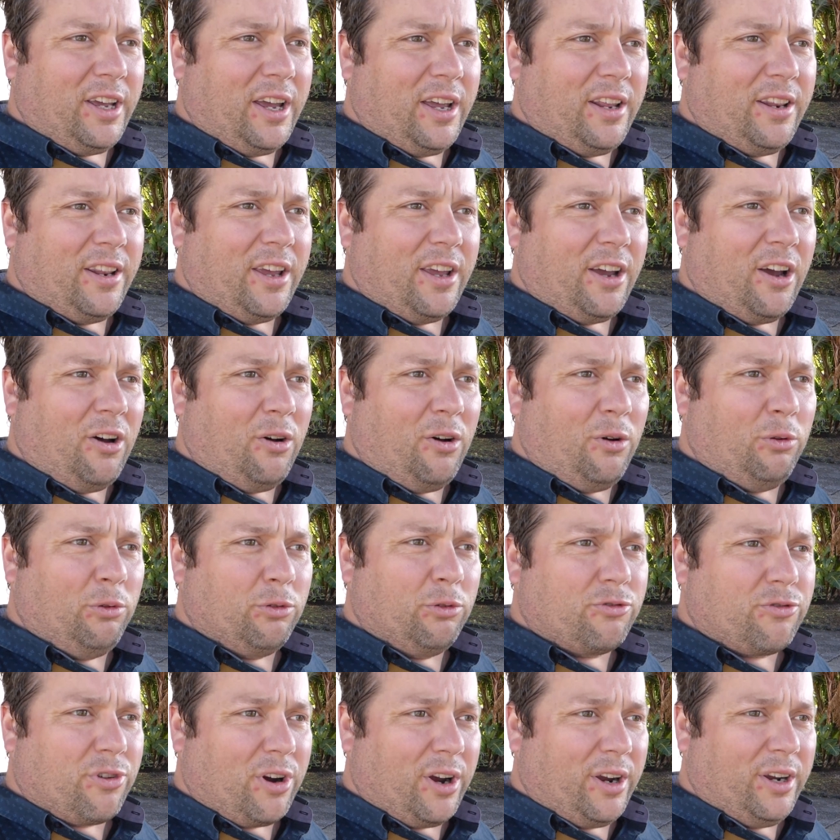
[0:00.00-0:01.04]
and the whole
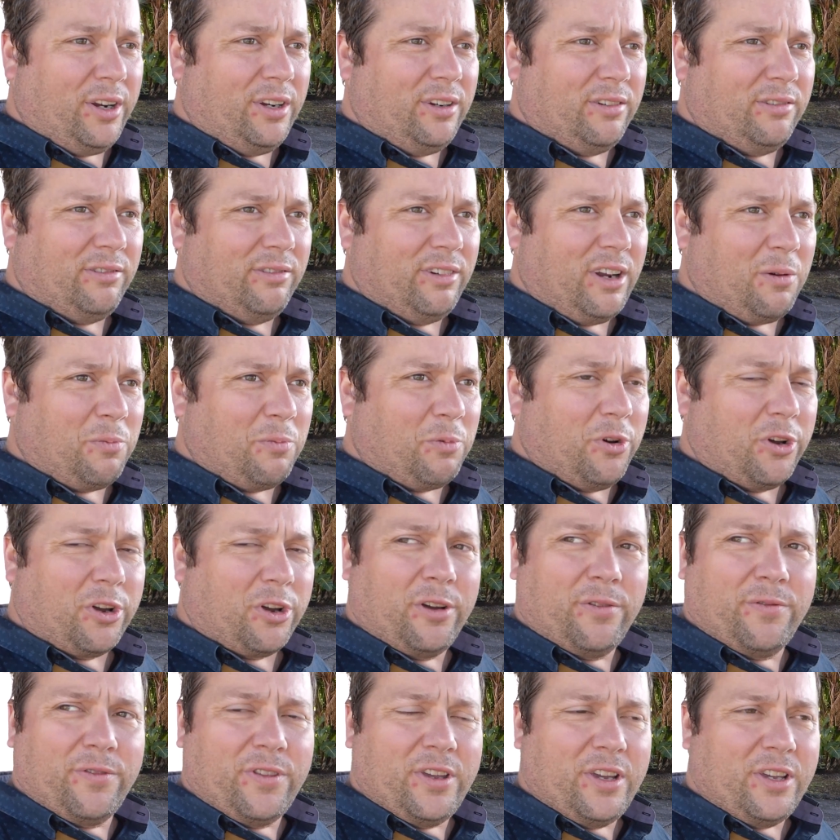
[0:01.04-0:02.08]
train
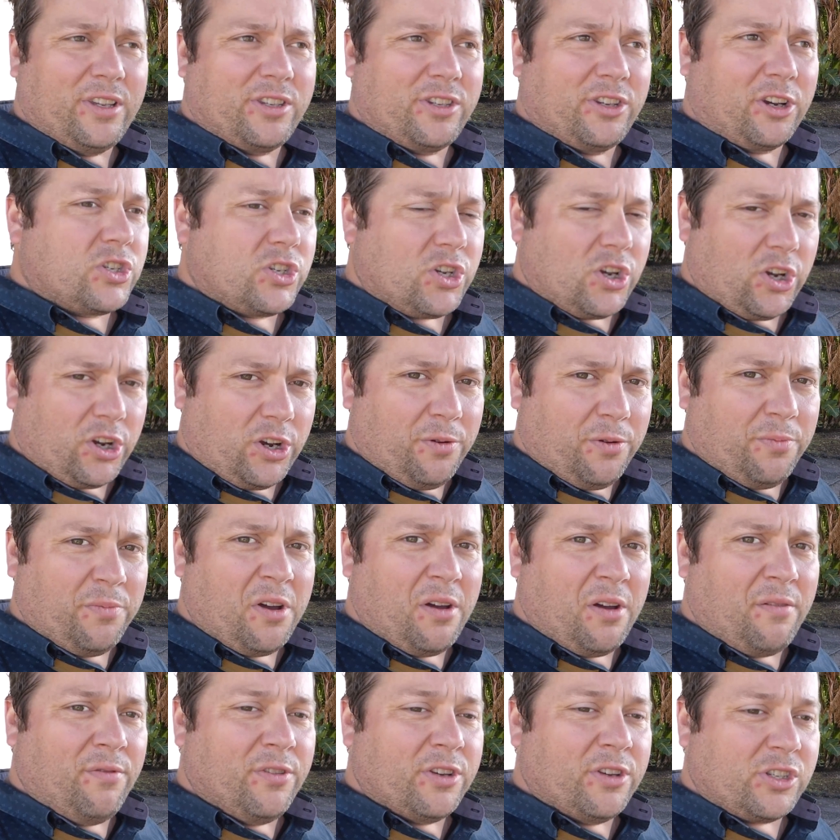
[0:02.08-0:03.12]
network of the
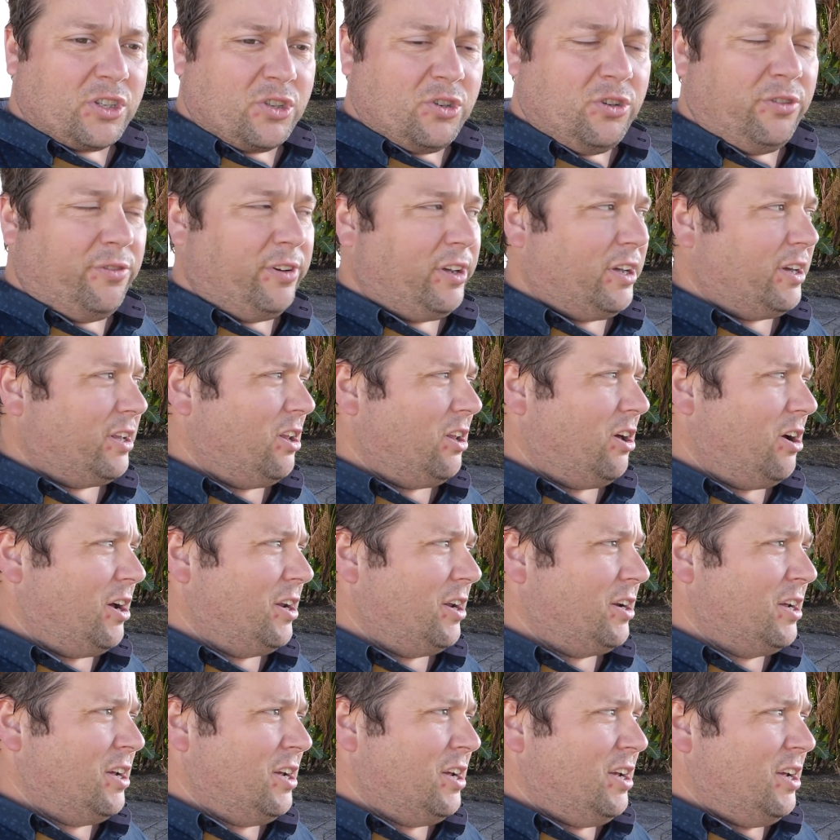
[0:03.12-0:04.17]
Circum-Vesuvia
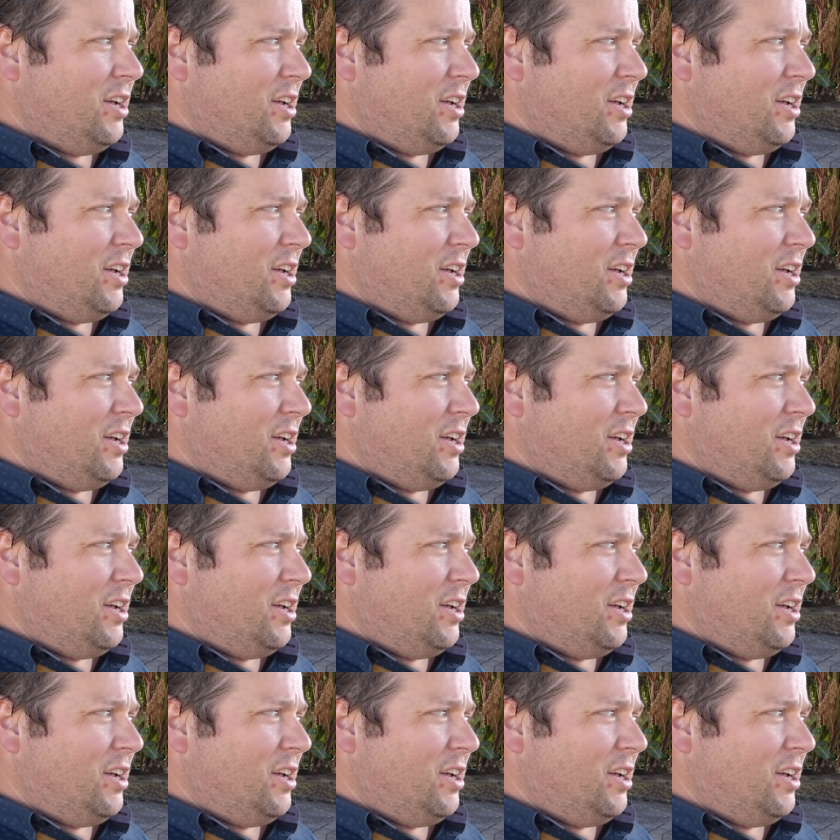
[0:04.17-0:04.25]
line